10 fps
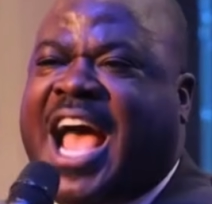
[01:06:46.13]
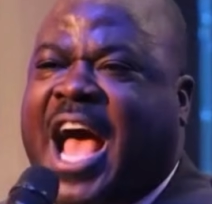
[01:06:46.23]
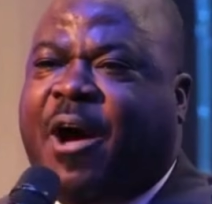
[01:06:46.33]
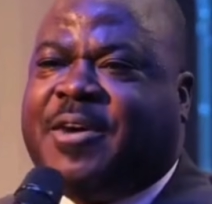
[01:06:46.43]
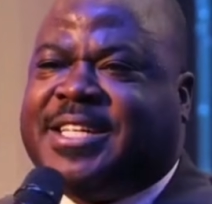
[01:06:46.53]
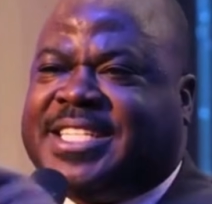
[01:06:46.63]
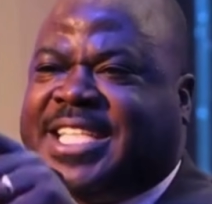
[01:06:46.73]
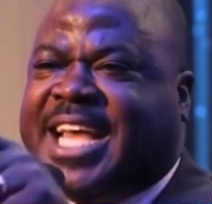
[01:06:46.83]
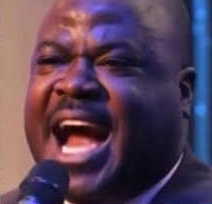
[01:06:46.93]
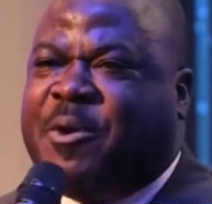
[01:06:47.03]
my
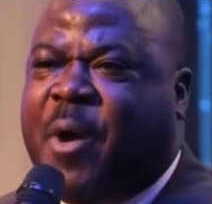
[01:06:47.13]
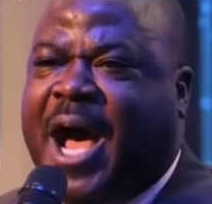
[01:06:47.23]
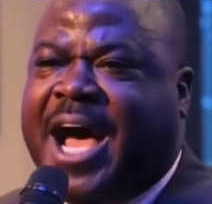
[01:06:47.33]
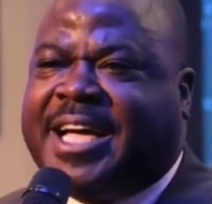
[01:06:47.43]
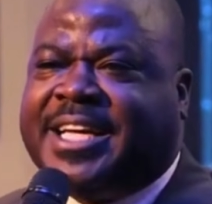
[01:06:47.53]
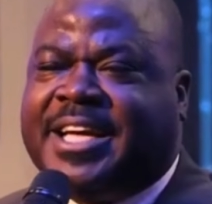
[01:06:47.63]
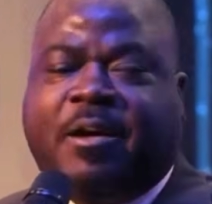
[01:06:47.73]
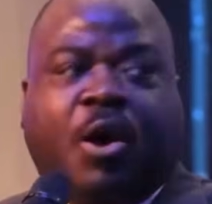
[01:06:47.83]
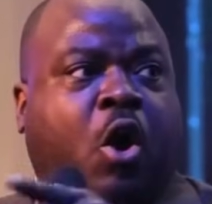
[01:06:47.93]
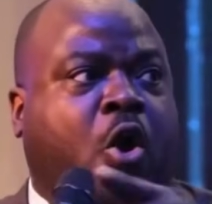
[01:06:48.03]
books, my
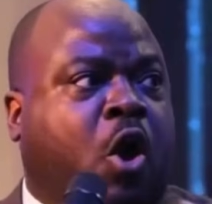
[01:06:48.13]
intellectual